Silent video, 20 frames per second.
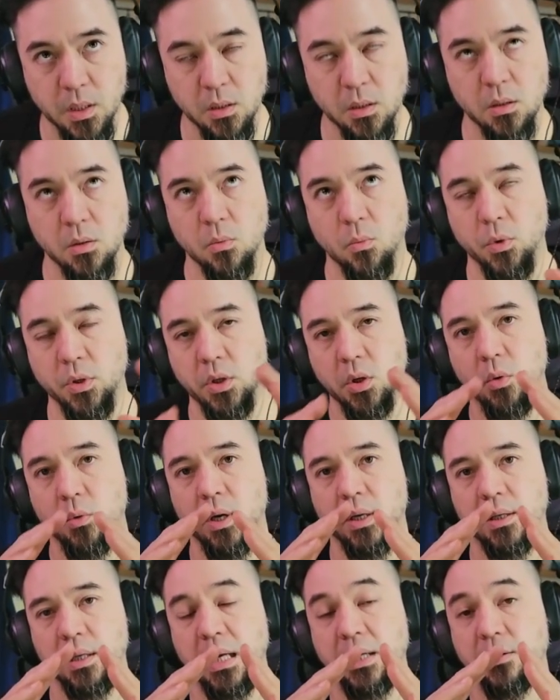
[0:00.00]
when you go
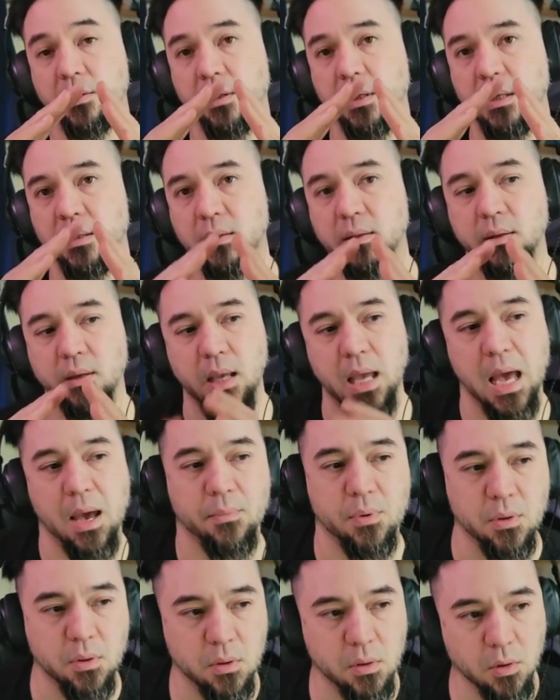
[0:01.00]
actually into the
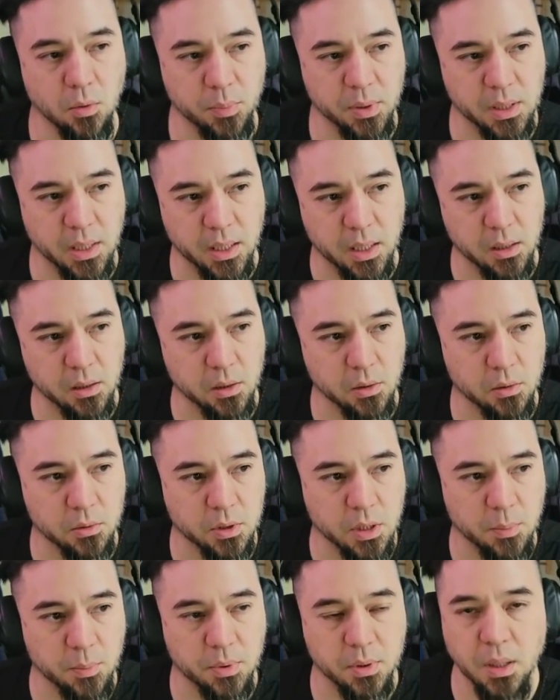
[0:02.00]
cabin, there'll be like a little
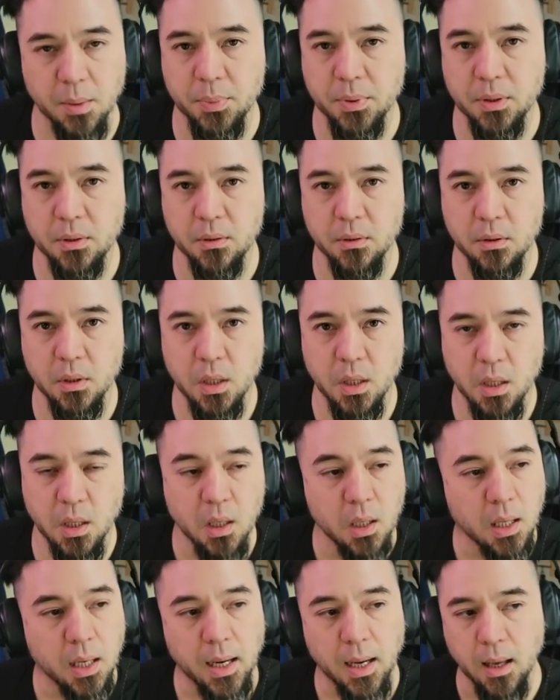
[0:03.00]
number up here.
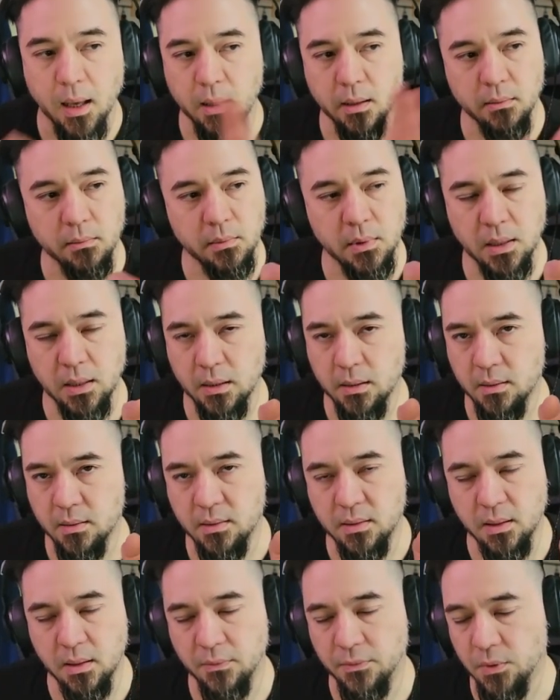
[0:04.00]
And
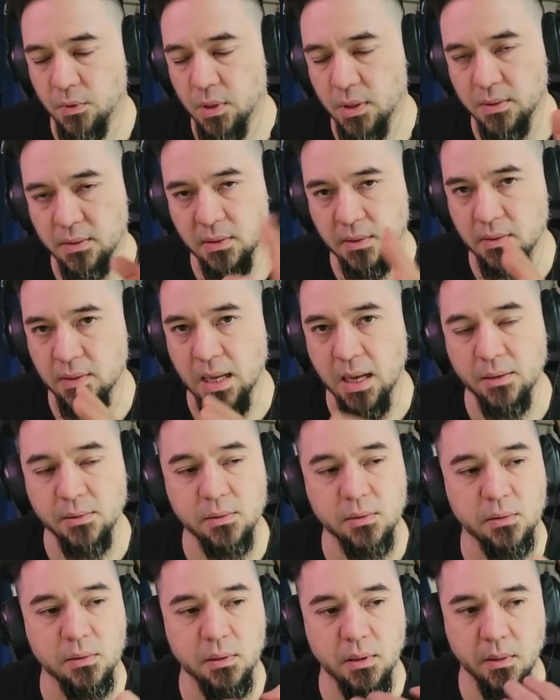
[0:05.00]
if you hit
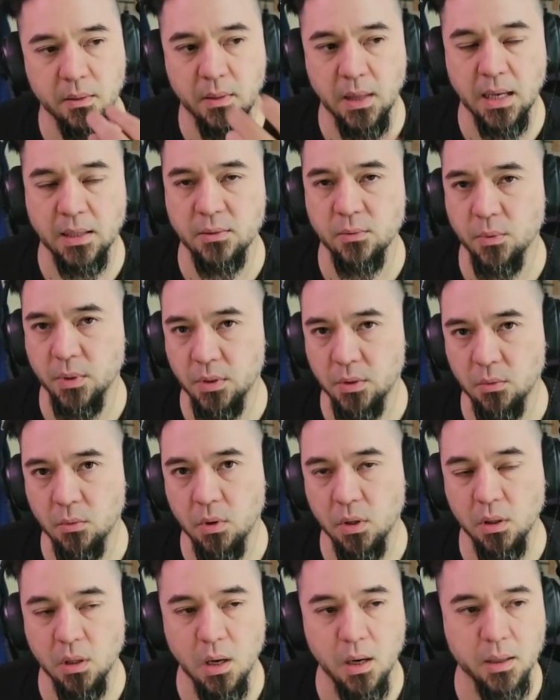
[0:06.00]
6,000, that's when you
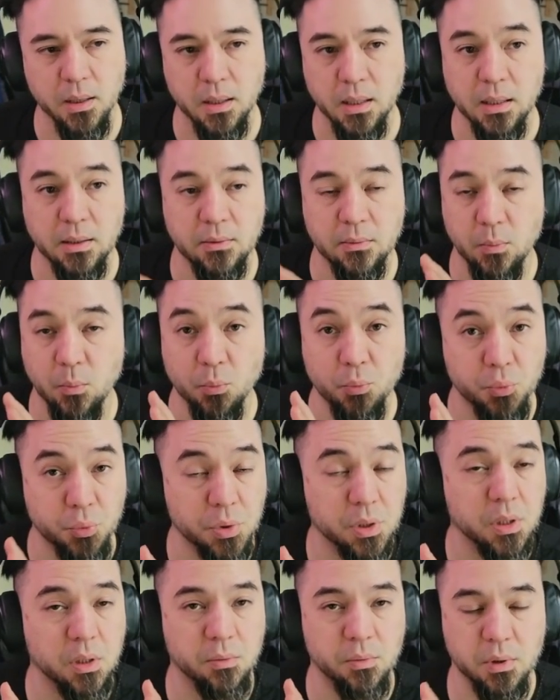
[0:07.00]
unlock it. It's
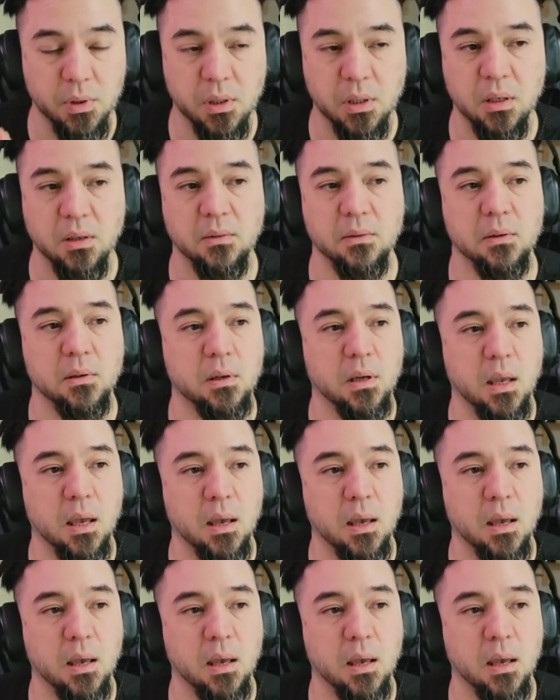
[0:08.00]
really, really easy to get.